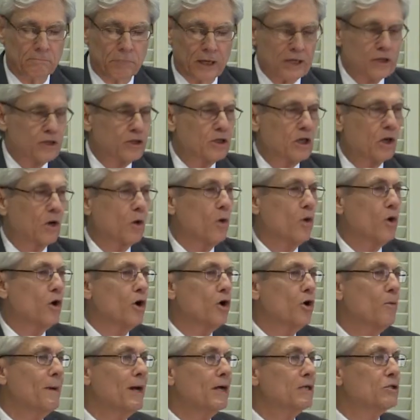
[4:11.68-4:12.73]
Bless the
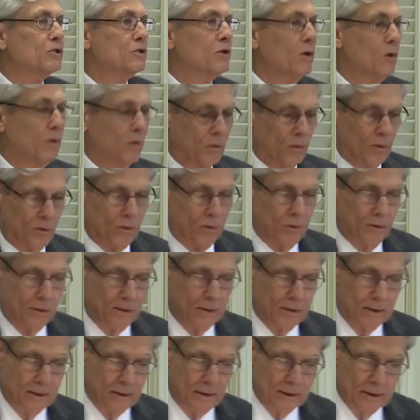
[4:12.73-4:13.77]
Lord, O my soul.
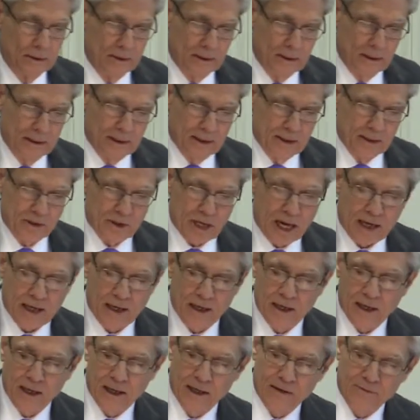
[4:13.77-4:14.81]

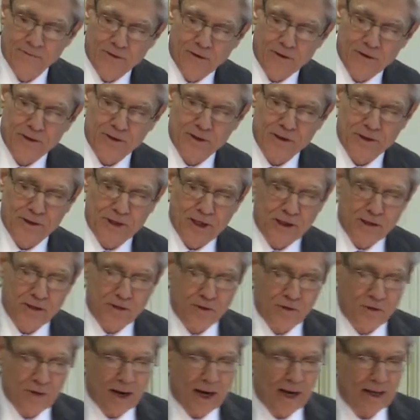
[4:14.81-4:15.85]
Secondly, in verses 6
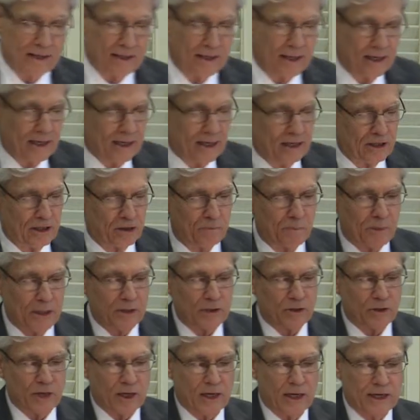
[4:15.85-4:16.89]
through 19, he
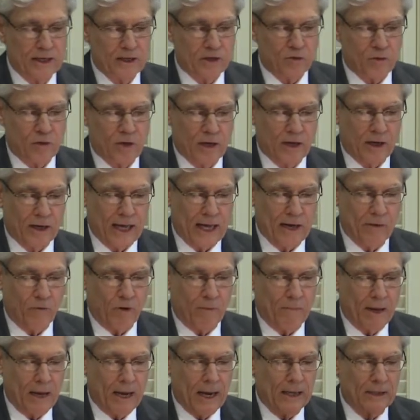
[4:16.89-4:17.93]
speaks to Israel and
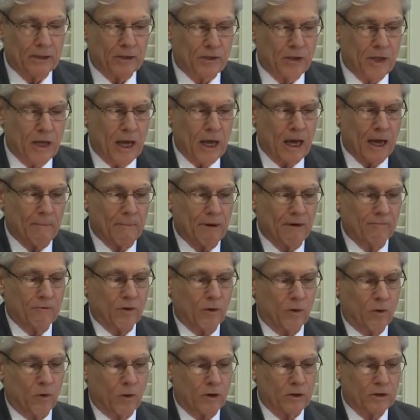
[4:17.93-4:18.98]
reminds them of
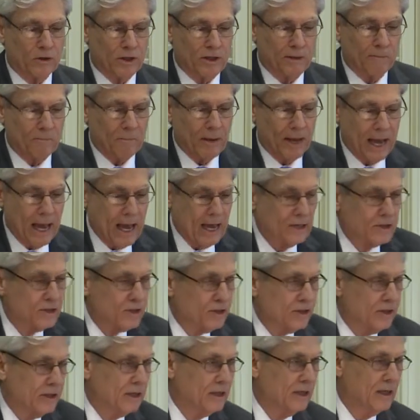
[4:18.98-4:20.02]
the Lord's
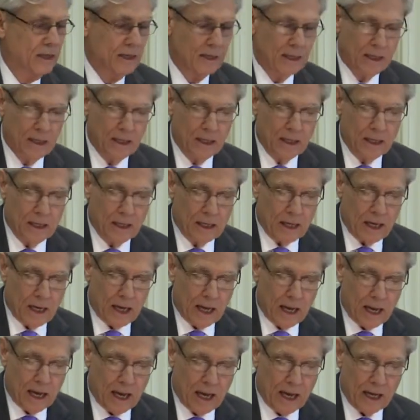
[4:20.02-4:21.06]
compassion
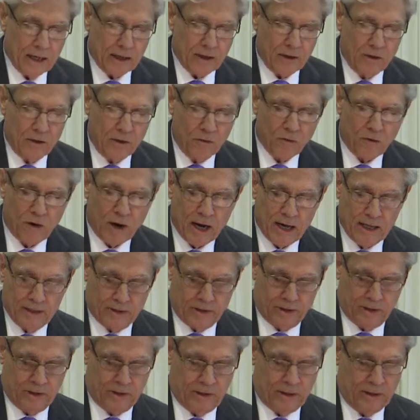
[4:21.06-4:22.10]
and
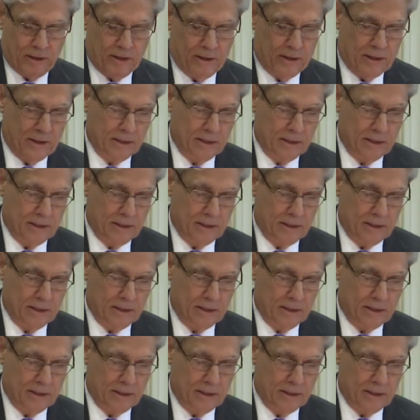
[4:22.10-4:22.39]
grace.